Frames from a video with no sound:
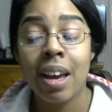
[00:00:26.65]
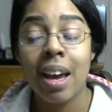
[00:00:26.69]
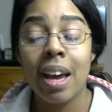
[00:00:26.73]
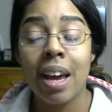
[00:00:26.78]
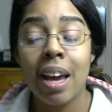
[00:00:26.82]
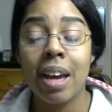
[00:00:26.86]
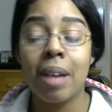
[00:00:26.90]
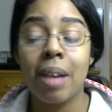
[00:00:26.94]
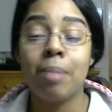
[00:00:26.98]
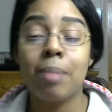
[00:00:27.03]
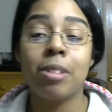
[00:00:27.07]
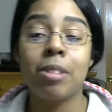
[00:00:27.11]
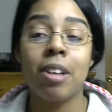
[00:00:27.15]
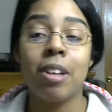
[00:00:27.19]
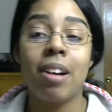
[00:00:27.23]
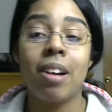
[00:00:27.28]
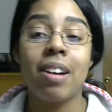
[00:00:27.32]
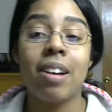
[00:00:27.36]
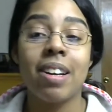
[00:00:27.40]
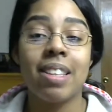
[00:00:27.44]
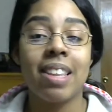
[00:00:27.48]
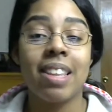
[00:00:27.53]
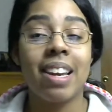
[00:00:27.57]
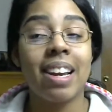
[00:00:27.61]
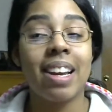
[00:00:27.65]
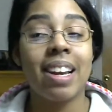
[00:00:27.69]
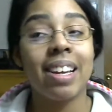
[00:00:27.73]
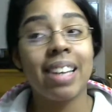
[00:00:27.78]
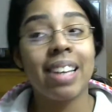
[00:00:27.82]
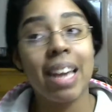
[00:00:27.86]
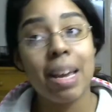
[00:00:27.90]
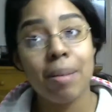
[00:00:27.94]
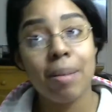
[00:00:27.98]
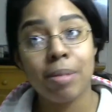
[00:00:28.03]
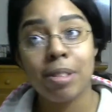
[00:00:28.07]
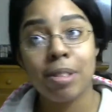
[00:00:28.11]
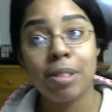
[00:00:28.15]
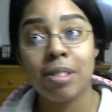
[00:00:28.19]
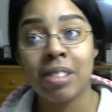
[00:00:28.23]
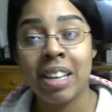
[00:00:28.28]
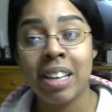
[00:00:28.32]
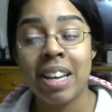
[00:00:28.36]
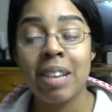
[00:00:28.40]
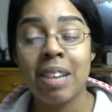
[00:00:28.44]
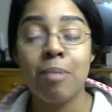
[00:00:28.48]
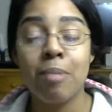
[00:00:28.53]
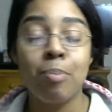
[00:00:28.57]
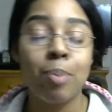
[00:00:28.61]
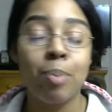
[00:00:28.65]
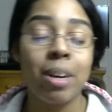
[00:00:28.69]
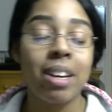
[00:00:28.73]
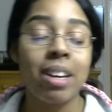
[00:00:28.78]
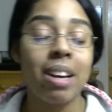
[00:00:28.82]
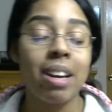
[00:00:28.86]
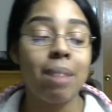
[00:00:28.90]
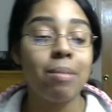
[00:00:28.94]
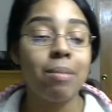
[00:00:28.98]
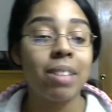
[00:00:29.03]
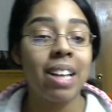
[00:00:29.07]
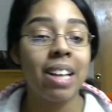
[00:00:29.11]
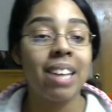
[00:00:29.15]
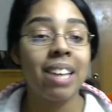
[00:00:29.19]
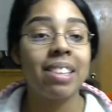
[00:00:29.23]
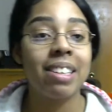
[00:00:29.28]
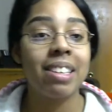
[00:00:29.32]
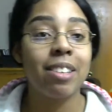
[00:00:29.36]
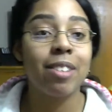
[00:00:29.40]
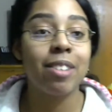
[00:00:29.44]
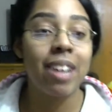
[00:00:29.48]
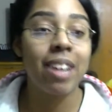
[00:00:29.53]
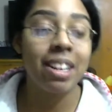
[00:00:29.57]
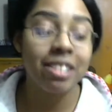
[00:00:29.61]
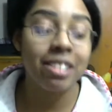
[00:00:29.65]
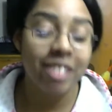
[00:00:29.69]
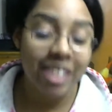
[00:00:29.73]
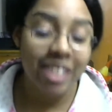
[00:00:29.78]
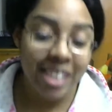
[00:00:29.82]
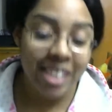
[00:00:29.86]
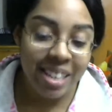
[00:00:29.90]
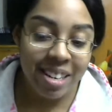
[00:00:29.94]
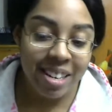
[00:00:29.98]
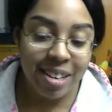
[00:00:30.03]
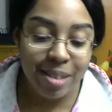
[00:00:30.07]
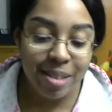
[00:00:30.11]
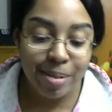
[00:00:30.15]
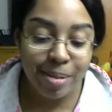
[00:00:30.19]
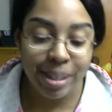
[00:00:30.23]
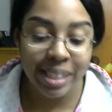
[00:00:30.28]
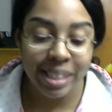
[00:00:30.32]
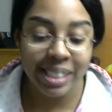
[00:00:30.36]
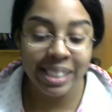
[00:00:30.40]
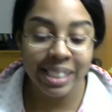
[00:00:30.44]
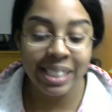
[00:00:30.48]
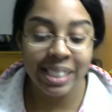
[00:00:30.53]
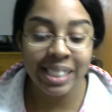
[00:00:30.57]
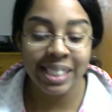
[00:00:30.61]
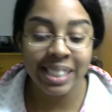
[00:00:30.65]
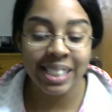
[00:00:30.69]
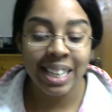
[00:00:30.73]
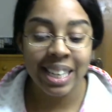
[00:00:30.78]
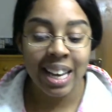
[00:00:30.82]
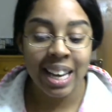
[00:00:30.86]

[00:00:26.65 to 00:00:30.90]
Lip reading: am sorry that I came so late, but I'm glad that you guys are here because,